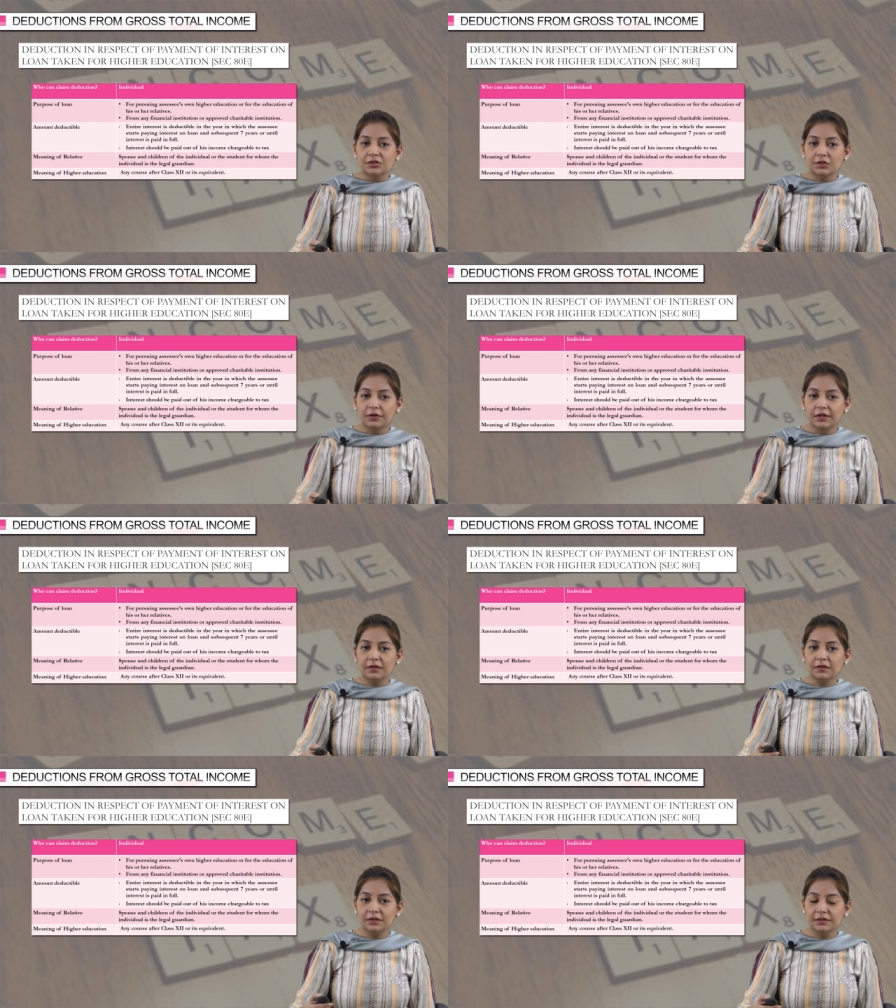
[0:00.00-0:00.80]
So,
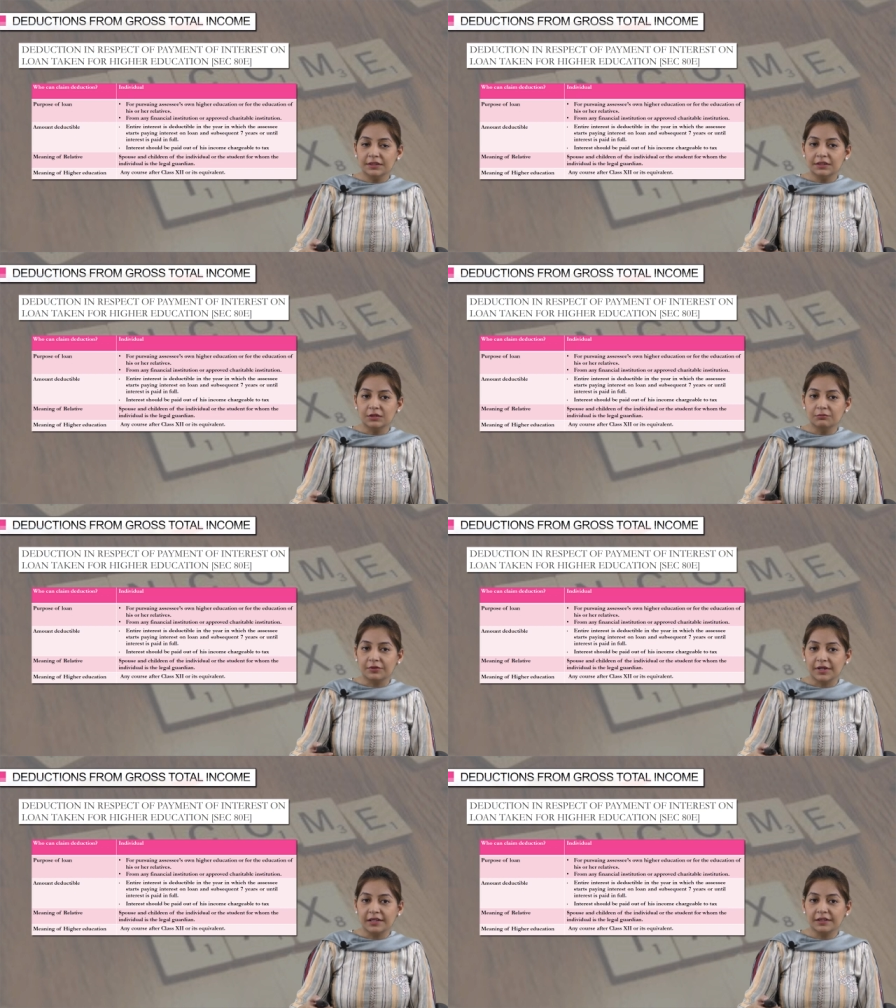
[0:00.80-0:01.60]
here the
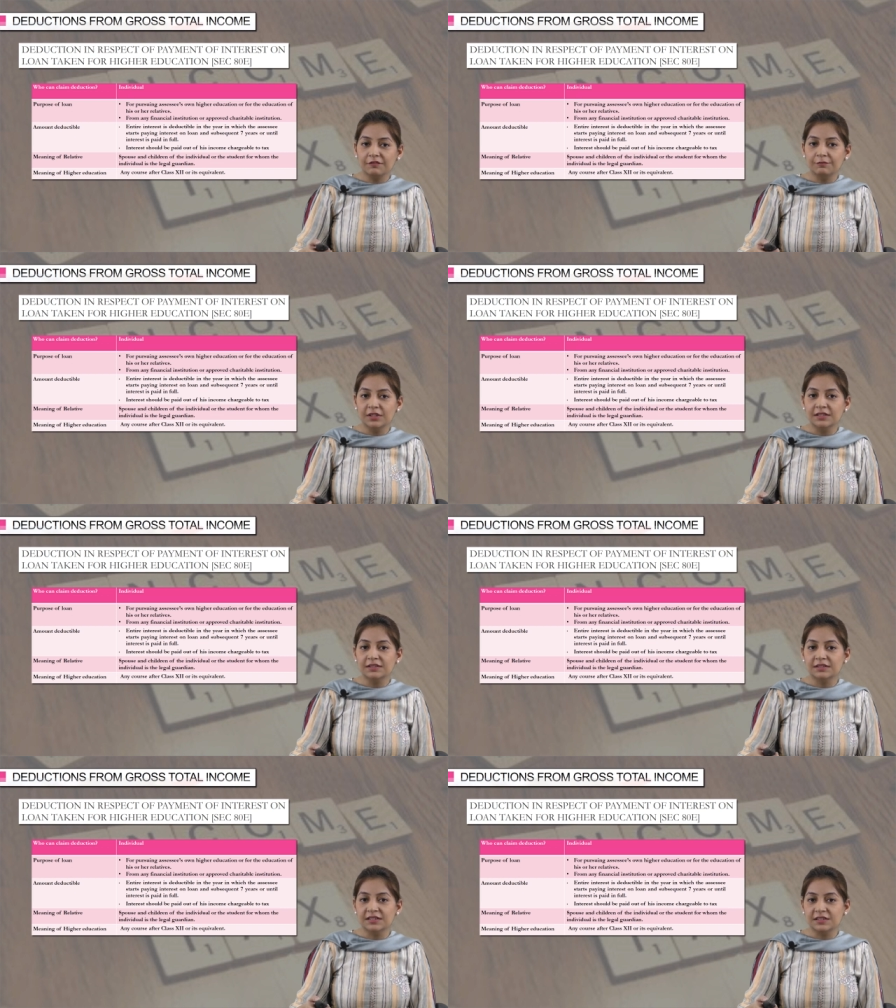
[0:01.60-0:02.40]
term relative
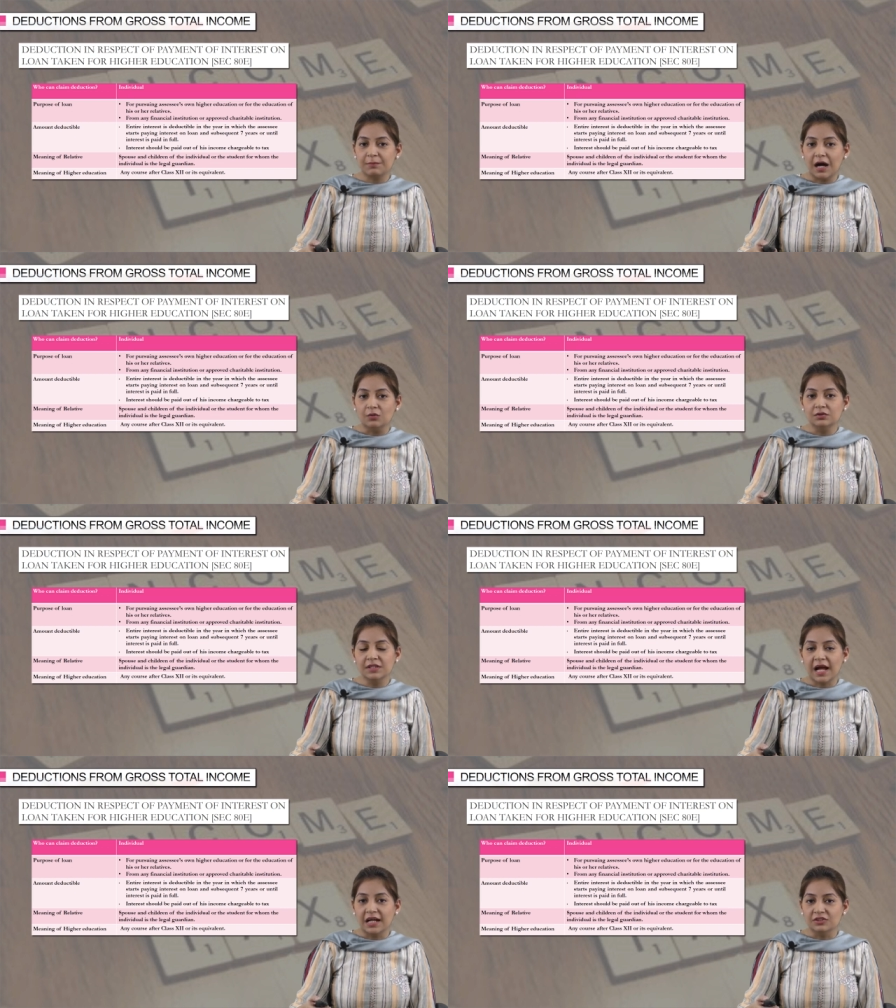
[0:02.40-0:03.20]
means the spouse
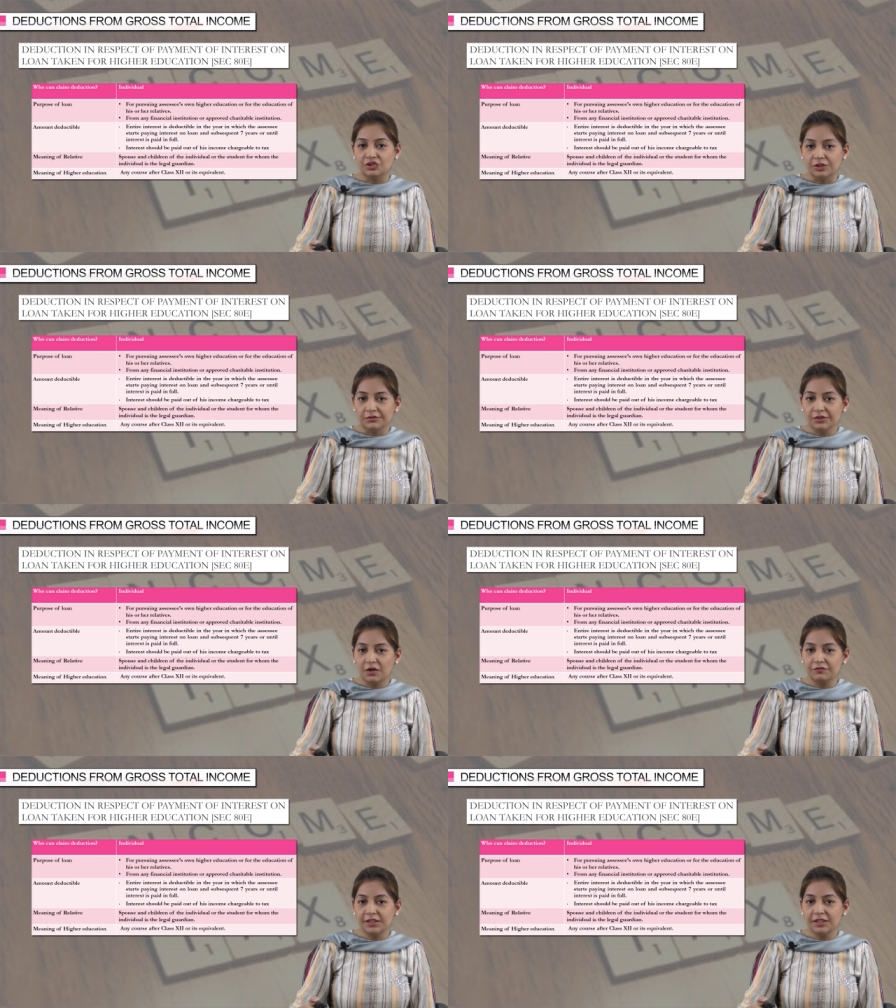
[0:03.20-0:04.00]
and
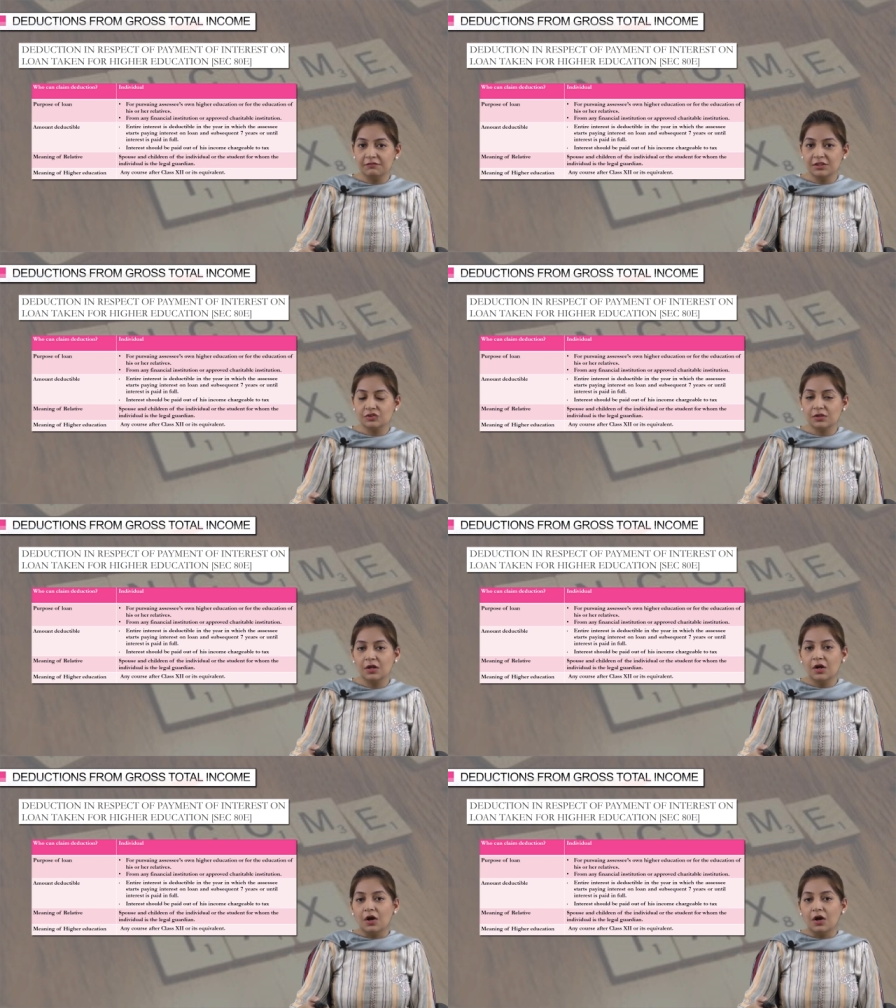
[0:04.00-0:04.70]
children of the individual